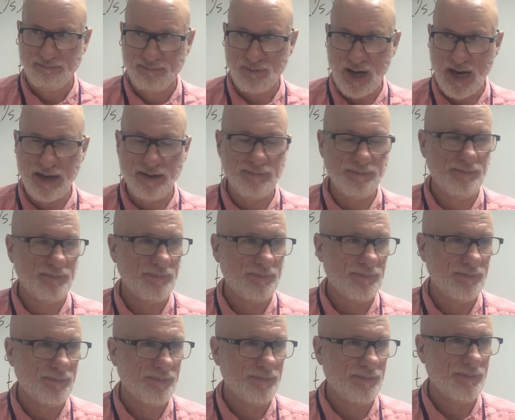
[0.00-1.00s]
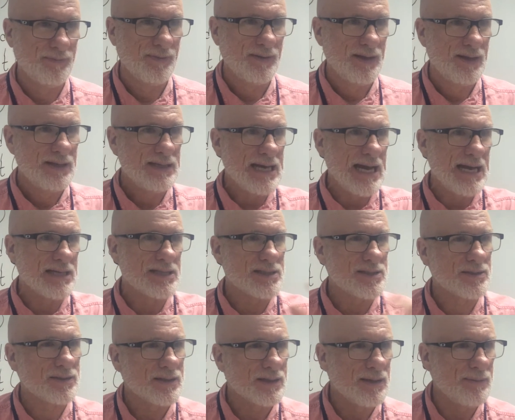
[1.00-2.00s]
Right?
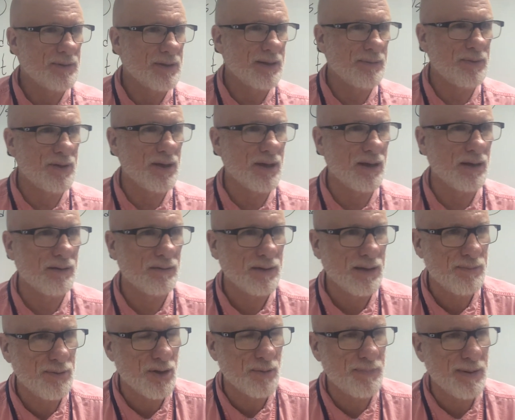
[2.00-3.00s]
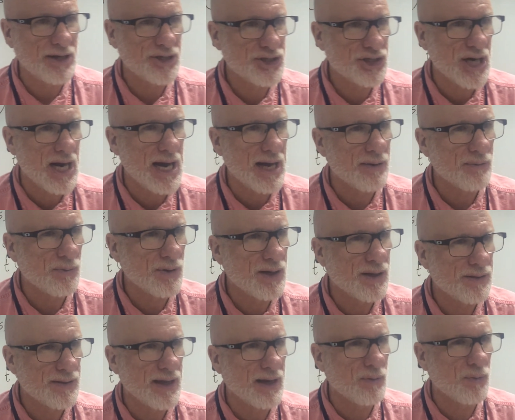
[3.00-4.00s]
Yes. Give me your best shot. What do
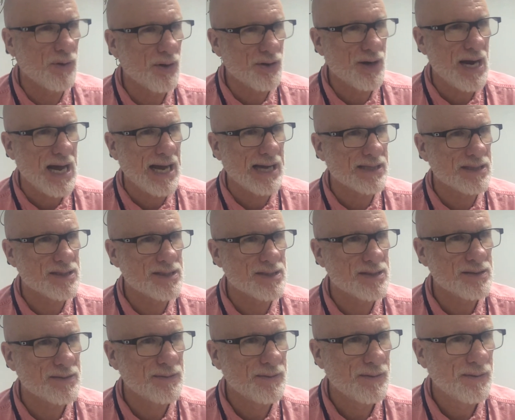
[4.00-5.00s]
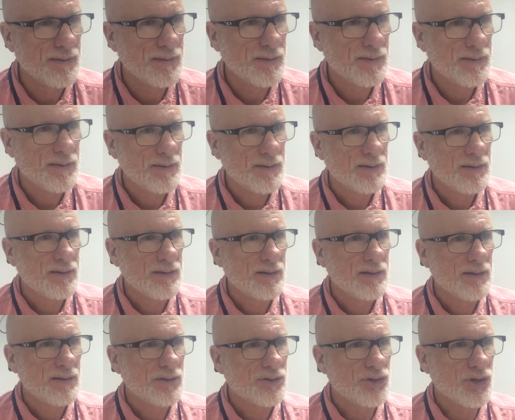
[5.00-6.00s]
you think? What are knots?
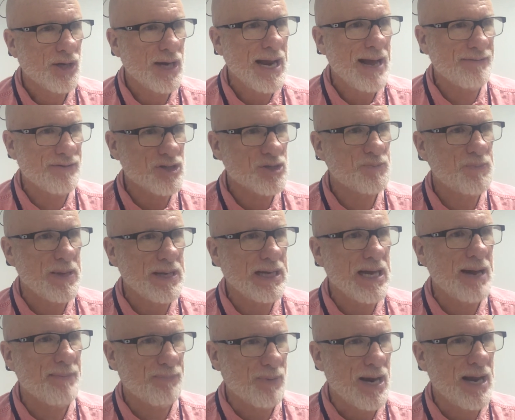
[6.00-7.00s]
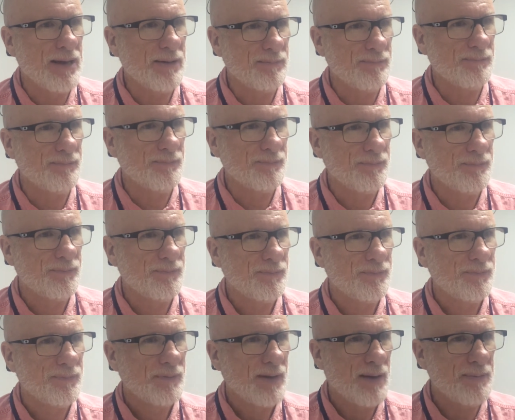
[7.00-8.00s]
You're going to have to speak up, right?
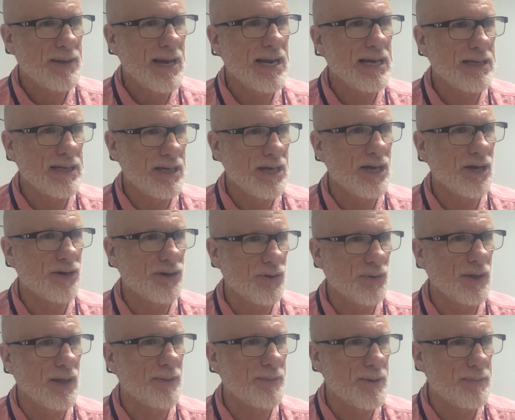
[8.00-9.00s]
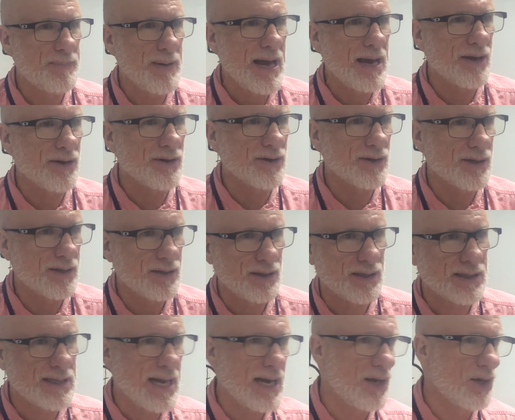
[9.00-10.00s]
I'm getting to hear you a little bit better. You're
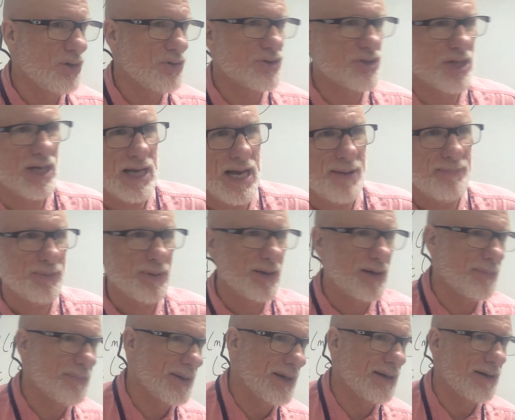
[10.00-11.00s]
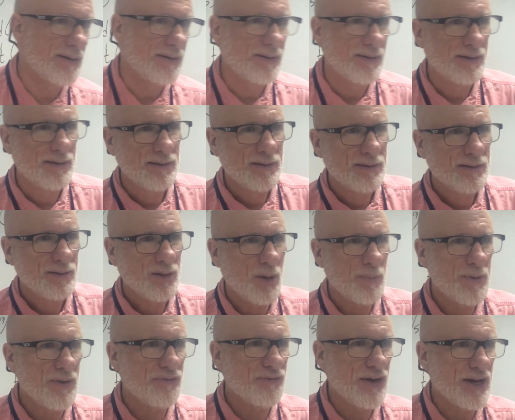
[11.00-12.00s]
kind of loosening up a little bit. Don't
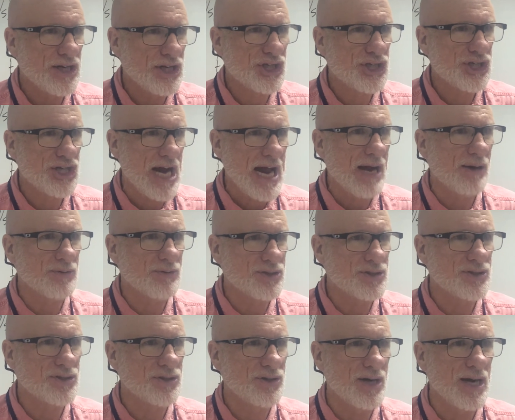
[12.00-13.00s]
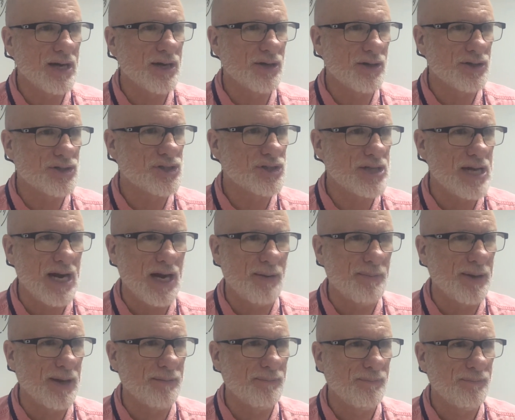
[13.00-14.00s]
be afraid to shout. You're not going to scare
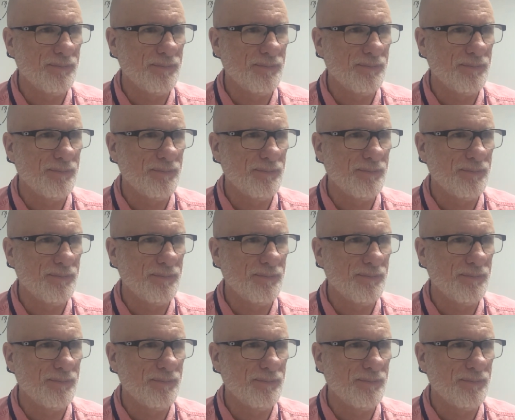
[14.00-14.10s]
me.